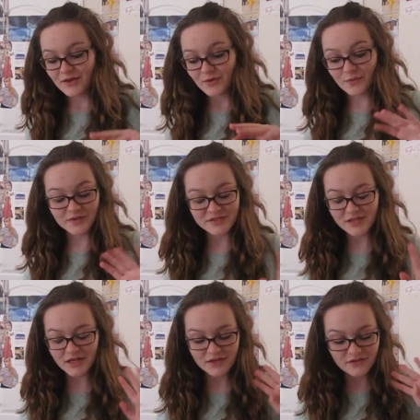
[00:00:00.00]

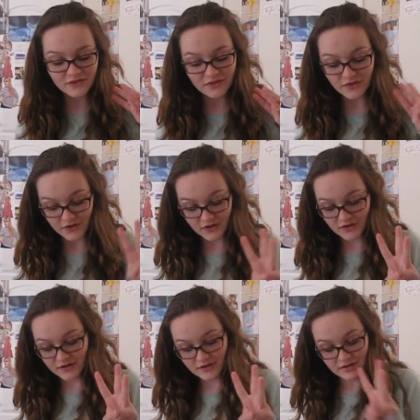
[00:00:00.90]
Wednesday the
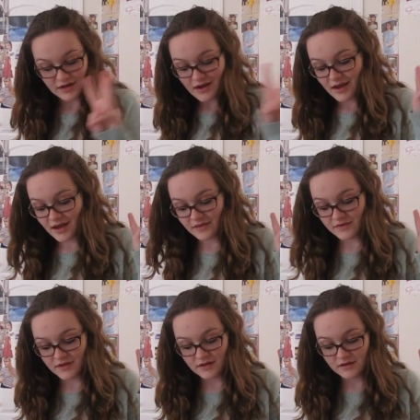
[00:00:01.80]
3rd, and
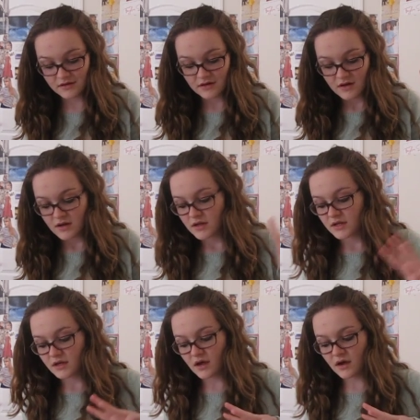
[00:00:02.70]
then
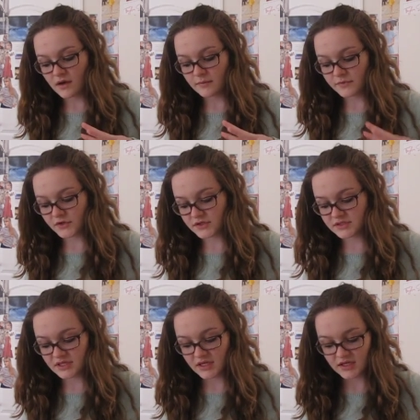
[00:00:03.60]
um,
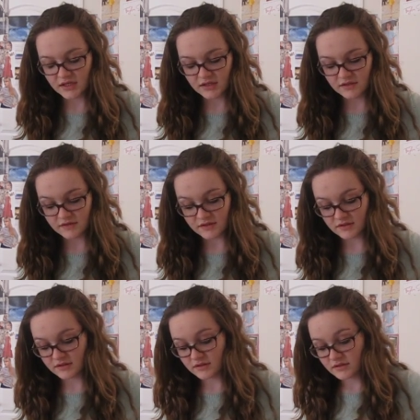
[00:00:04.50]
Thursday
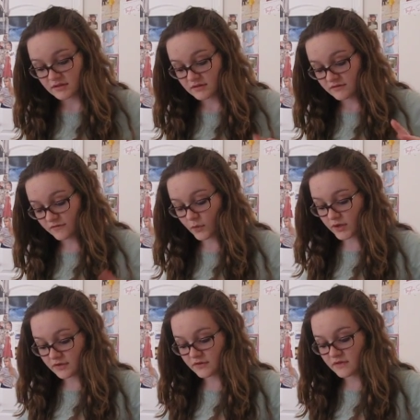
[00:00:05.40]
the
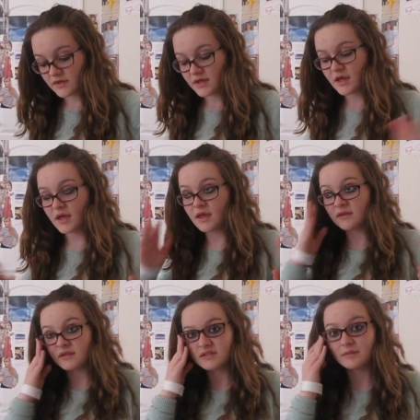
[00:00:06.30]
4th. And
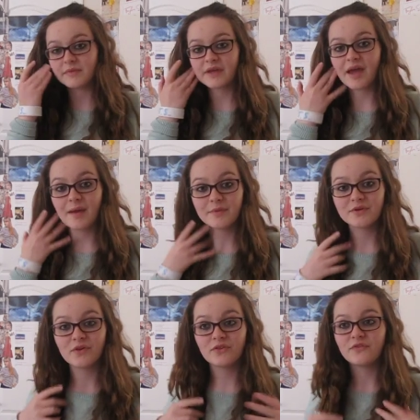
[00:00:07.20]
then something
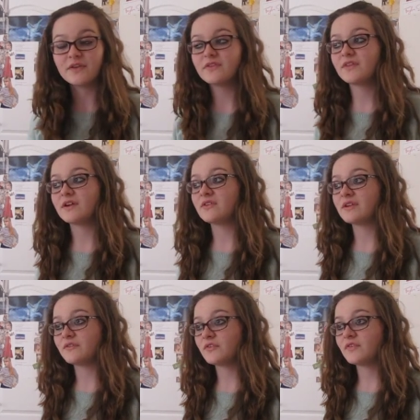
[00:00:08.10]
happened on the 5th that I'll
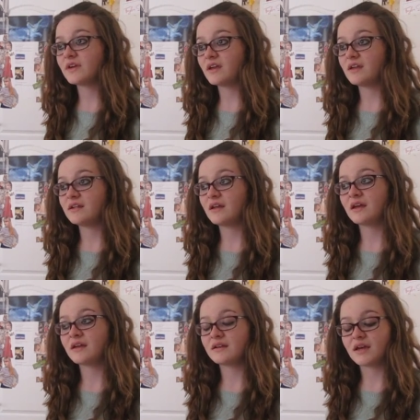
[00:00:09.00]
never forget,
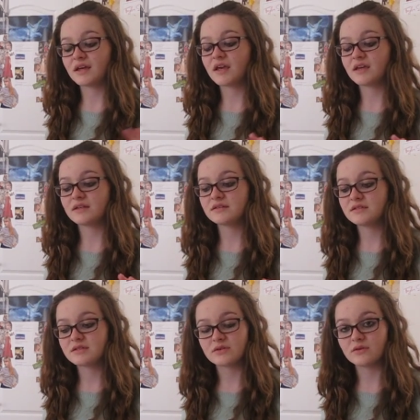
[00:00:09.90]
and I can't
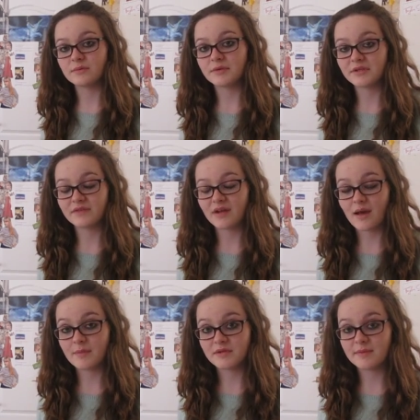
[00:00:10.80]
still believe it
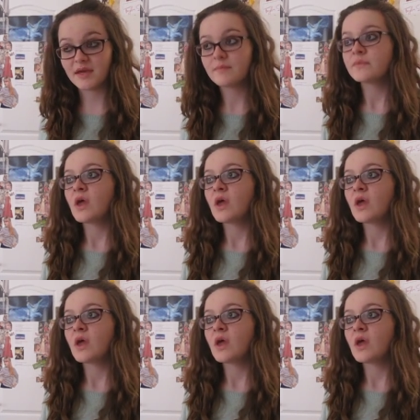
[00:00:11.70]
happened to me.